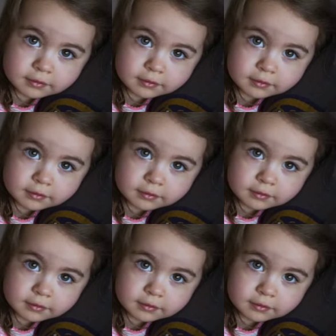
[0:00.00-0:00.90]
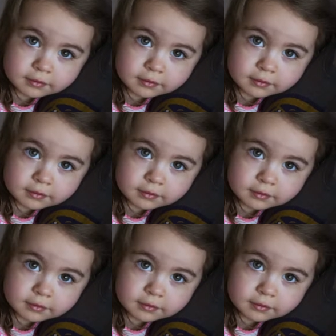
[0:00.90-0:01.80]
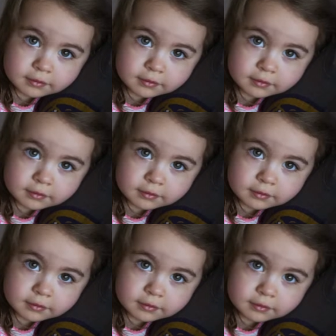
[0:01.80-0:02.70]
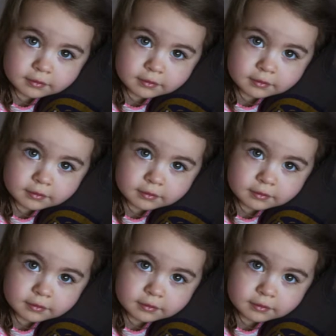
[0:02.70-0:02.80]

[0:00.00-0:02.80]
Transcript: No words are spoken by the person on screen.